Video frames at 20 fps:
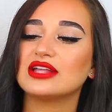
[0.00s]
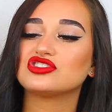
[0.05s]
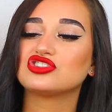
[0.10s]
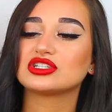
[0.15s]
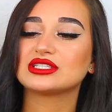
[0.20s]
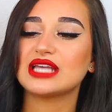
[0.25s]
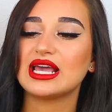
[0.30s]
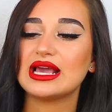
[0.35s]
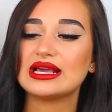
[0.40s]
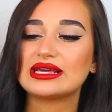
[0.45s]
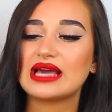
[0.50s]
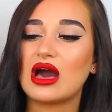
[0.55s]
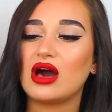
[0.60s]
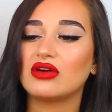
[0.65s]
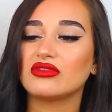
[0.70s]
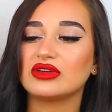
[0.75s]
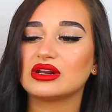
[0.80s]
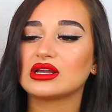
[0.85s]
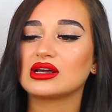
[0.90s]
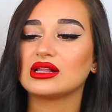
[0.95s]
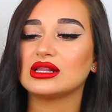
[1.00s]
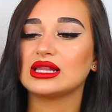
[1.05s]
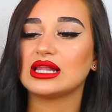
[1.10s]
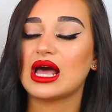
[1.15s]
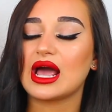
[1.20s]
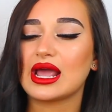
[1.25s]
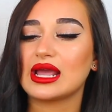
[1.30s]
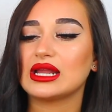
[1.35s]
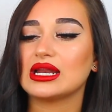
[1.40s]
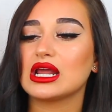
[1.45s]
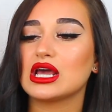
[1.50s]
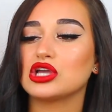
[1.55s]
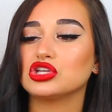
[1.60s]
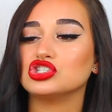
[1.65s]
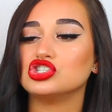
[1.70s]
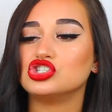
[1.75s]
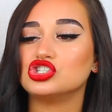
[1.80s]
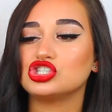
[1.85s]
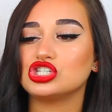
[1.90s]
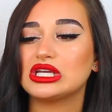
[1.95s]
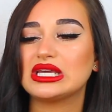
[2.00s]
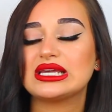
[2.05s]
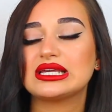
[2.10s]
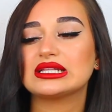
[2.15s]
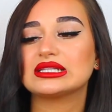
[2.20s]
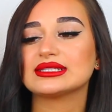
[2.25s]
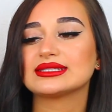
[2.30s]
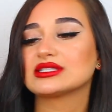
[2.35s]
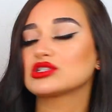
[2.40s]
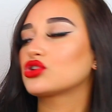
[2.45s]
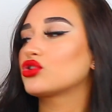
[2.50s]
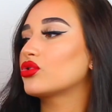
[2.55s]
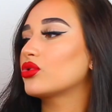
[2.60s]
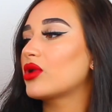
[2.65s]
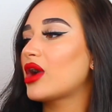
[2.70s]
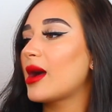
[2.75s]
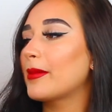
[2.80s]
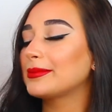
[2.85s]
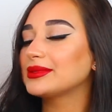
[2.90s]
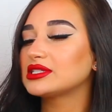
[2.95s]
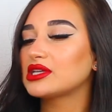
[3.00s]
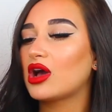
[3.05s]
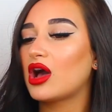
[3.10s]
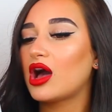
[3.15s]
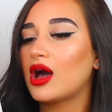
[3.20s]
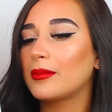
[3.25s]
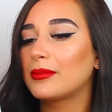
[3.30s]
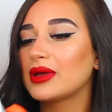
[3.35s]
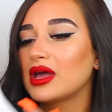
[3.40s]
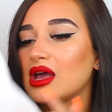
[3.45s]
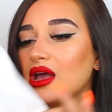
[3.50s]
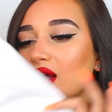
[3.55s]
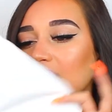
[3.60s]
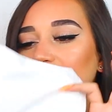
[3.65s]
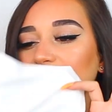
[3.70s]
It's just a Calvin Klein jeans crop top.